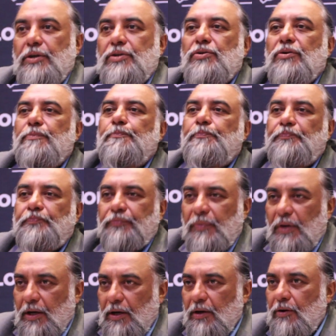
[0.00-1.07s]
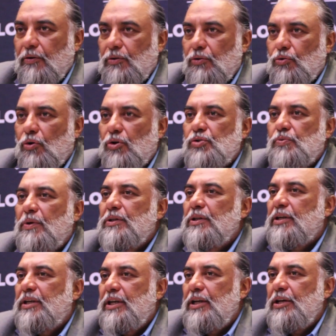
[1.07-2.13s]
So those were
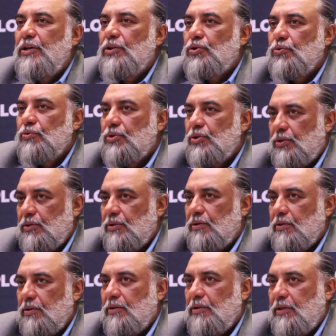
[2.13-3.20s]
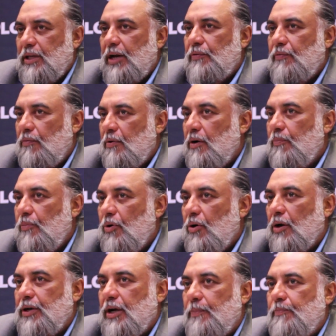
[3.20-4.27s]
the key issues that were
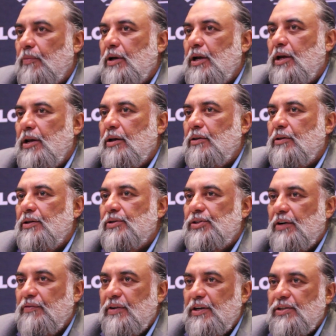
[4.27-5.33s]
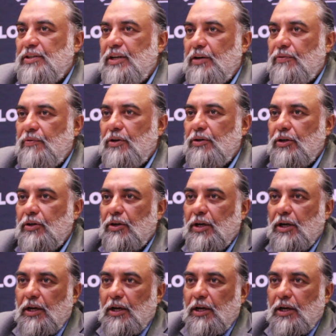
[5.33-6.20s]
brought up in the surveys that we did.